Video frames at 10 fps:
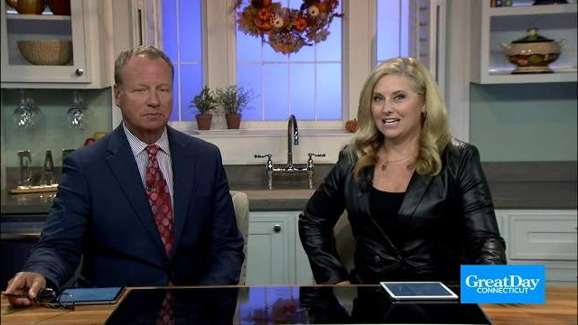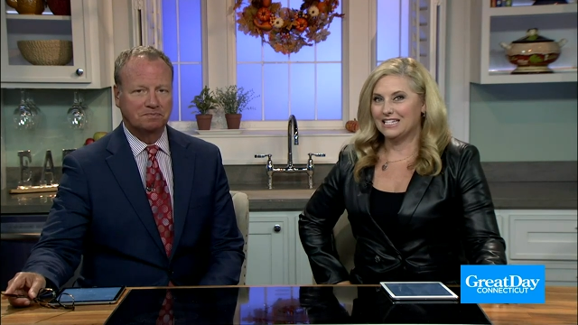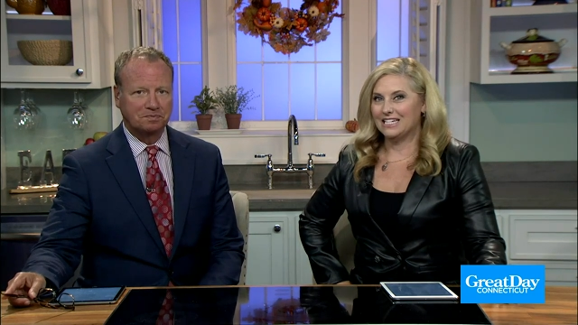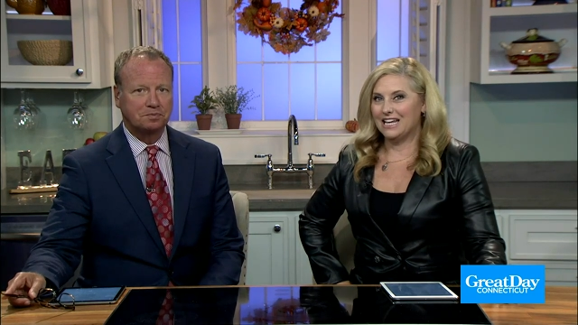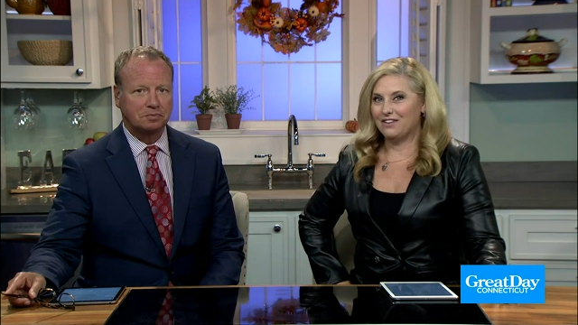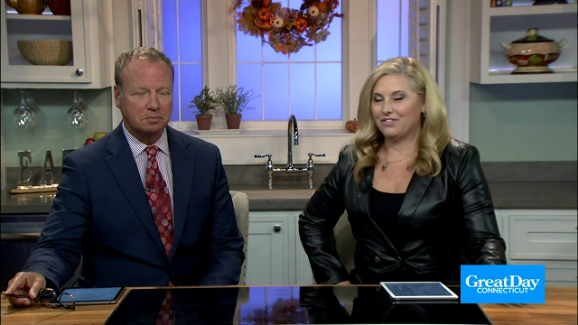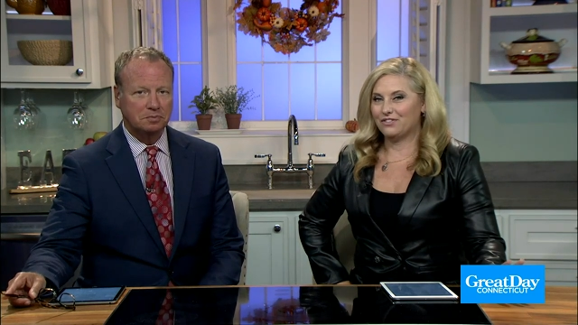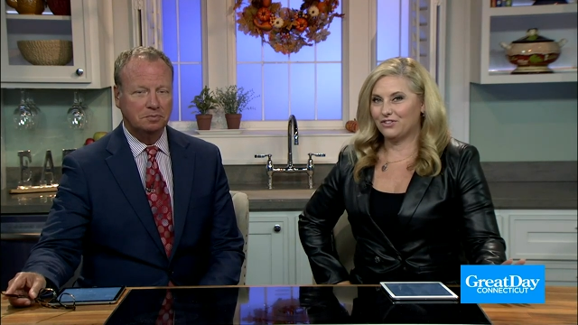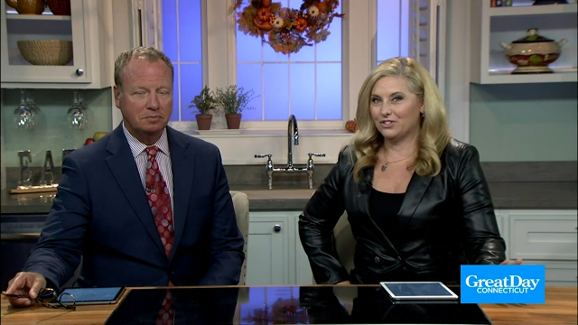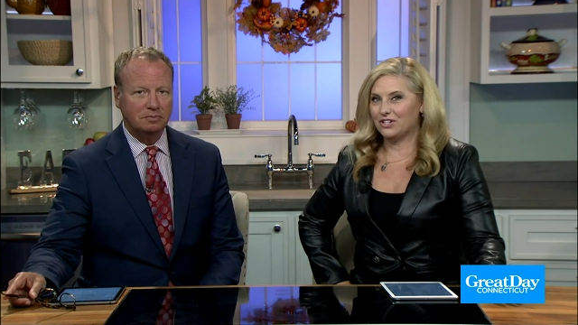Speaker 1: Yeah, today for the
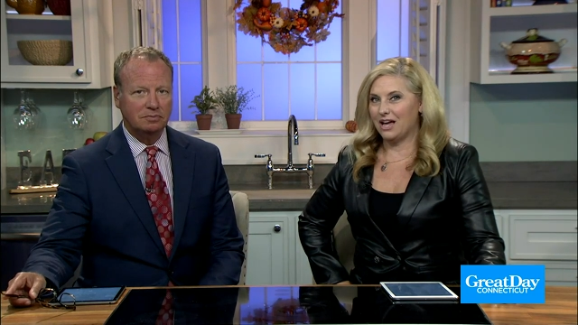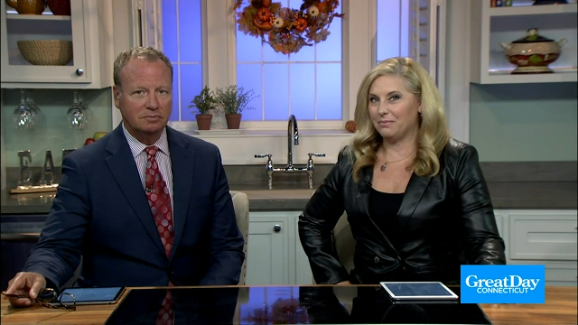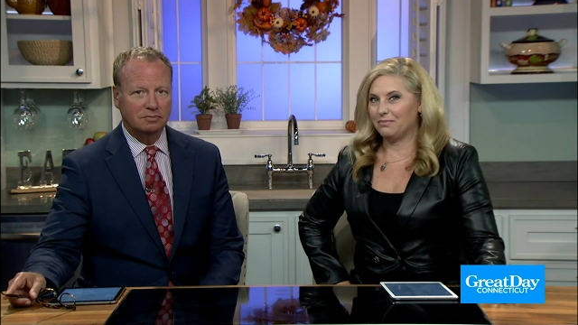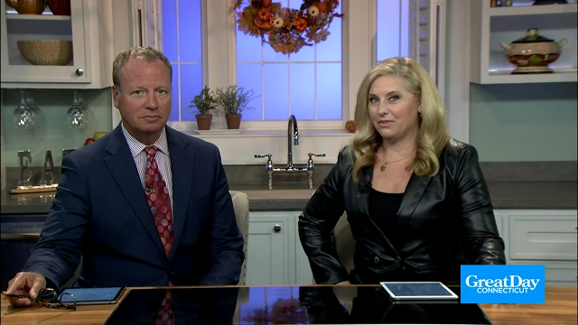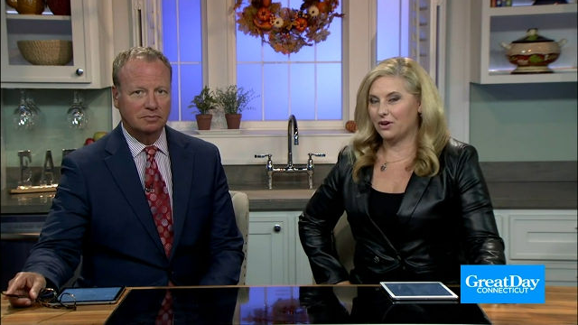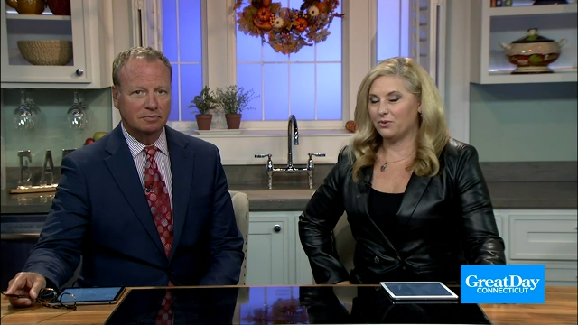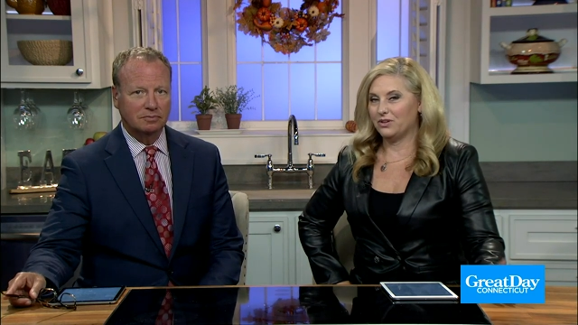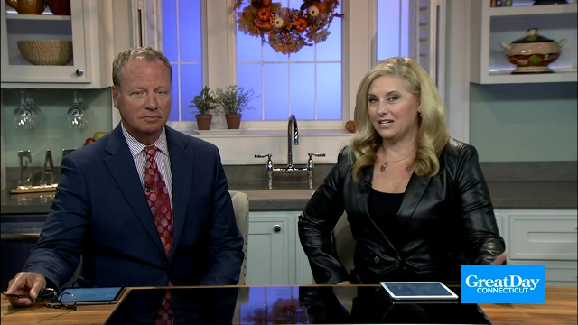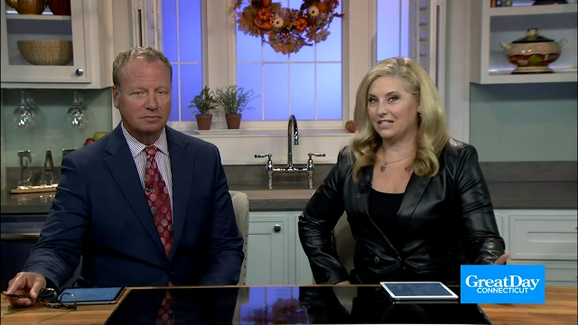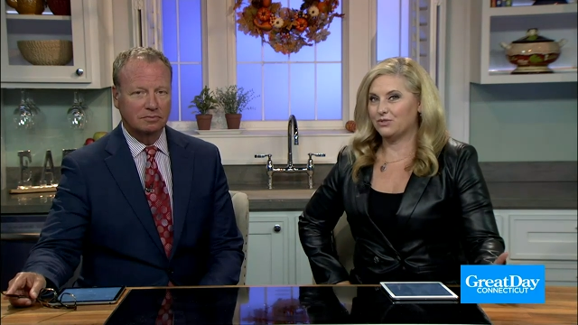first time, though,
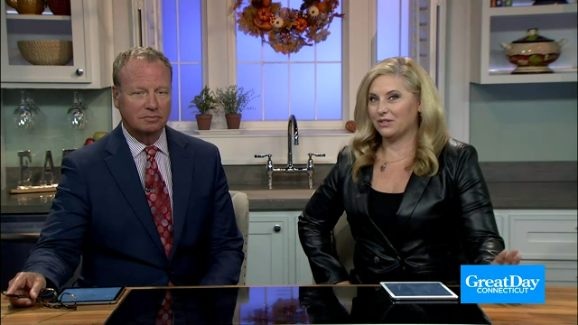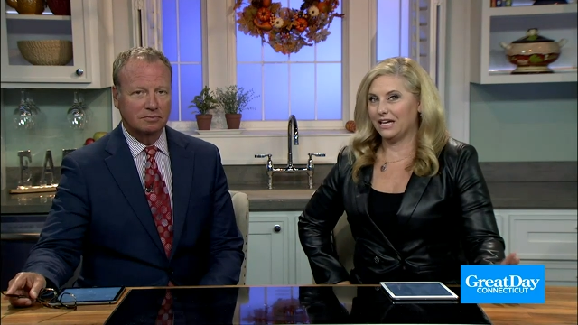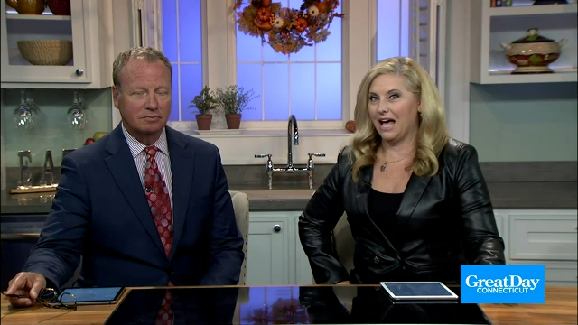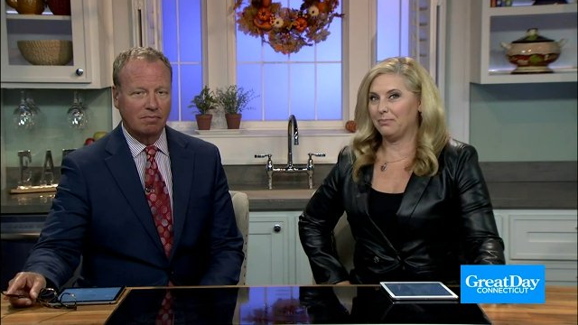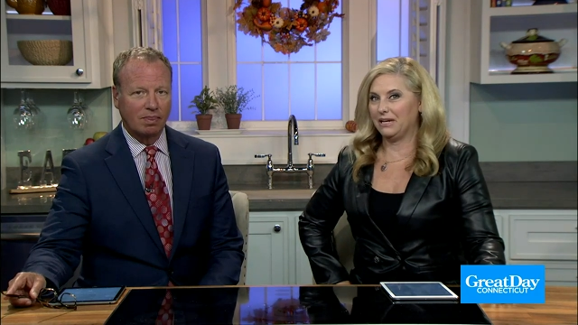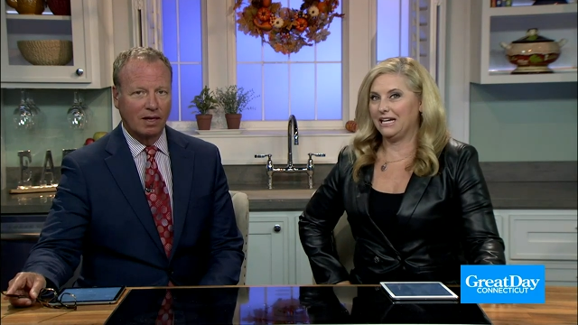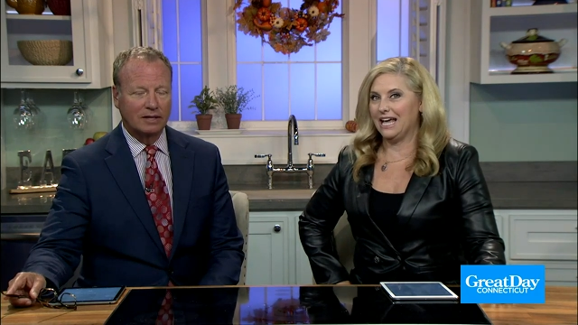it's really happening.